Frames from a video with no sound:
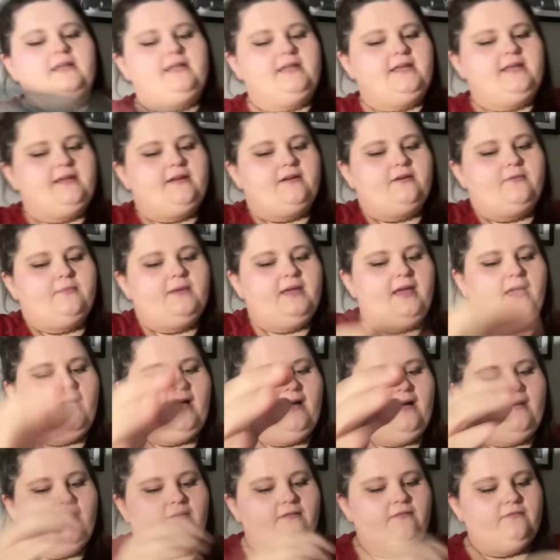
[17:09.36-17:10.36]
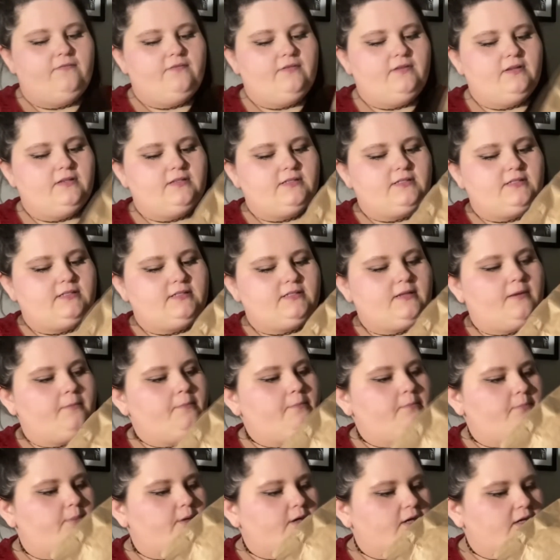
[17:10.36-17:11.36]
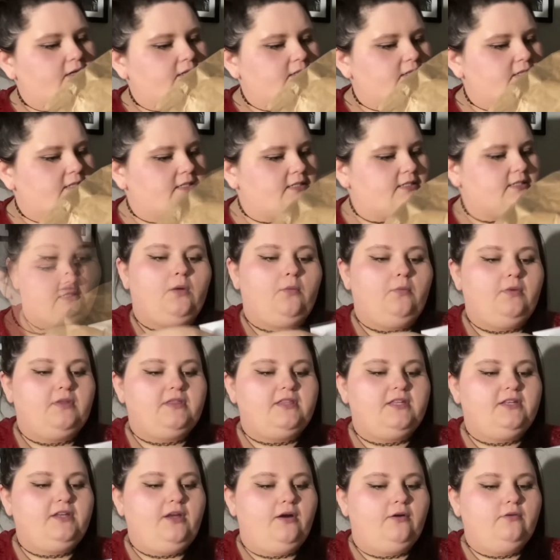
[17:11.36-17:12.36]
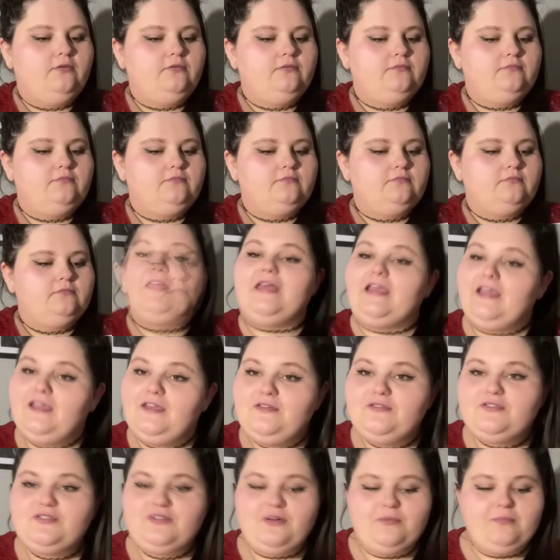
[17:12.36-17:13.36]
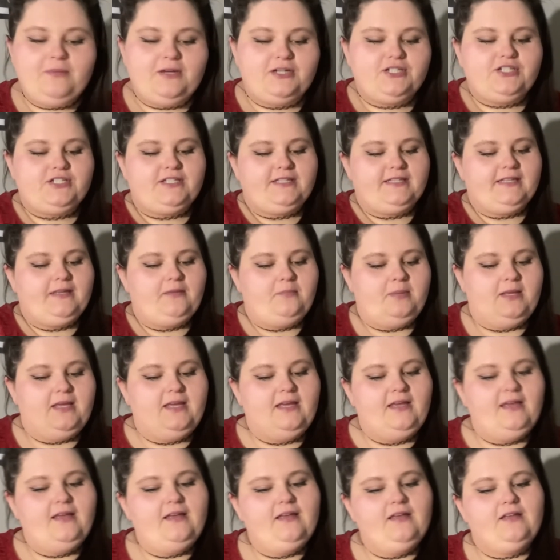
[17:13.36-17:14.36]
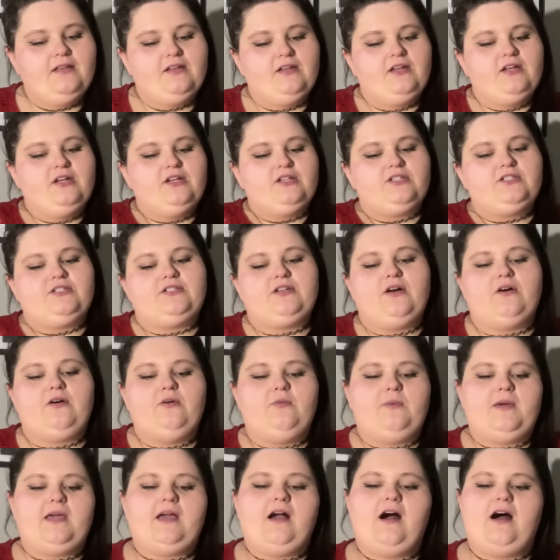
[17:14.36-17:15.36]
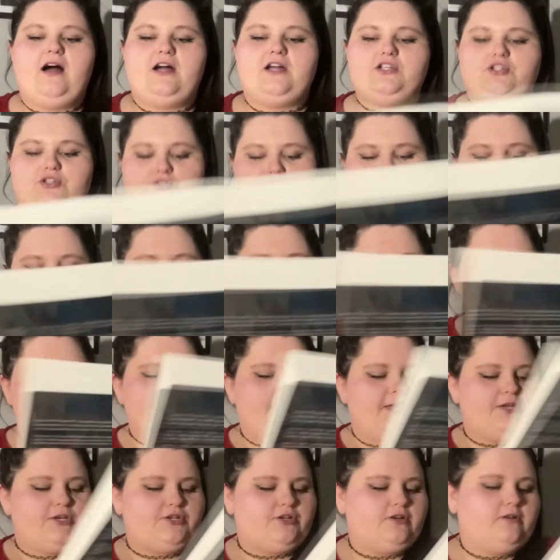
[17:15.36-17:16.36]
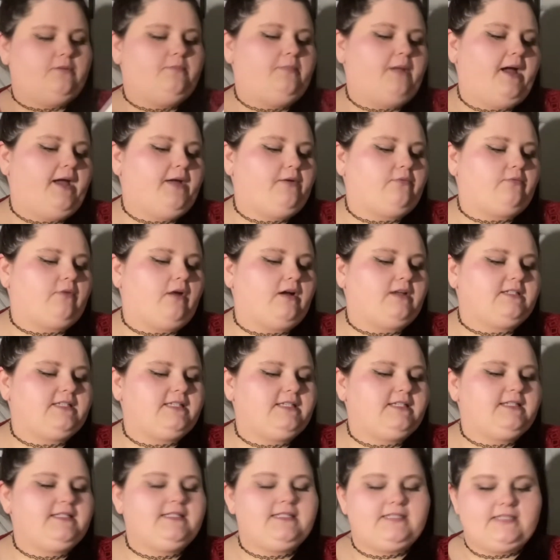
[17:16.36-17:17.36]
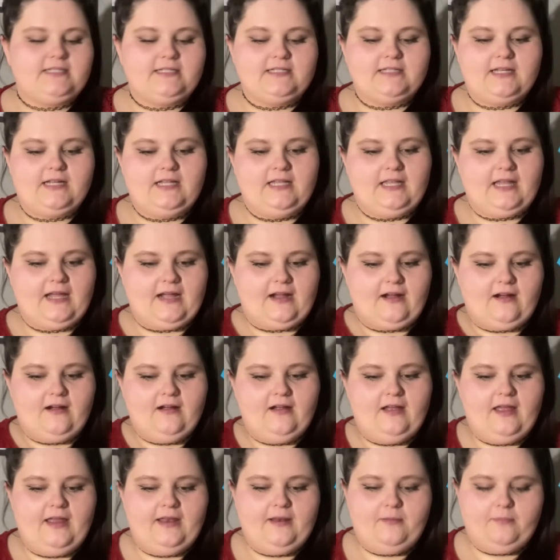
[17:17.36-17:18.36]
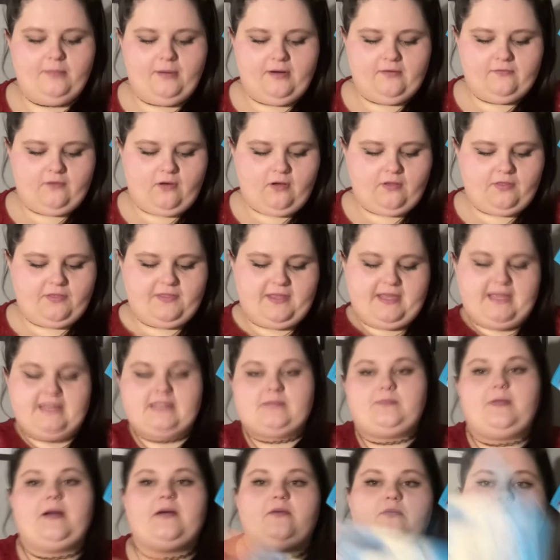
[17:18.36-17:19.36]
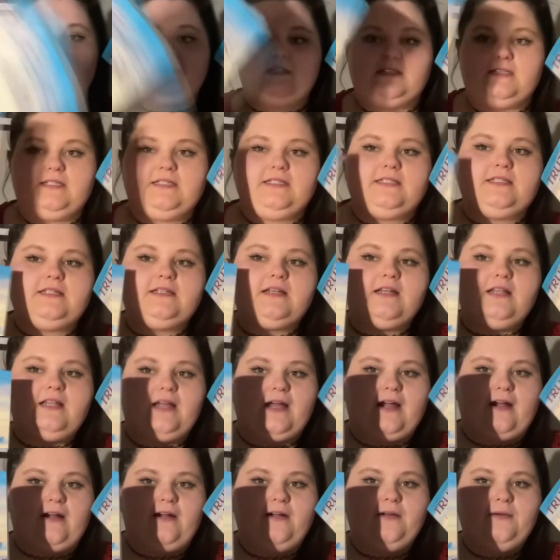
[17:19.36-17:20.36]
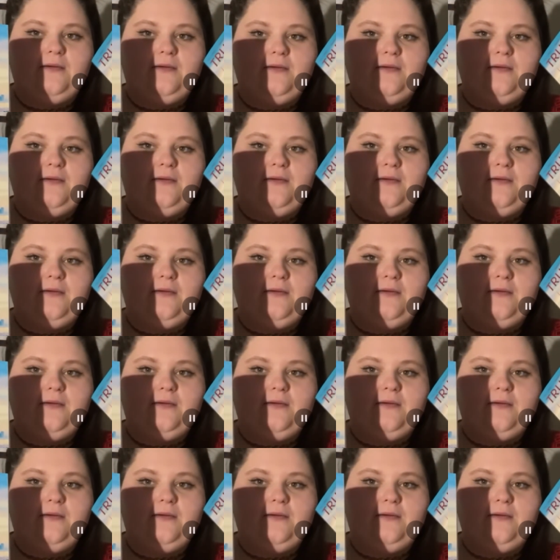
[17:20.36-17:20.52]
here we have some books with a note. Thank you so much, Libby. So we got Truth and Measure by Rosalind Sinclair and Above All Things by Rosalind Sinclair.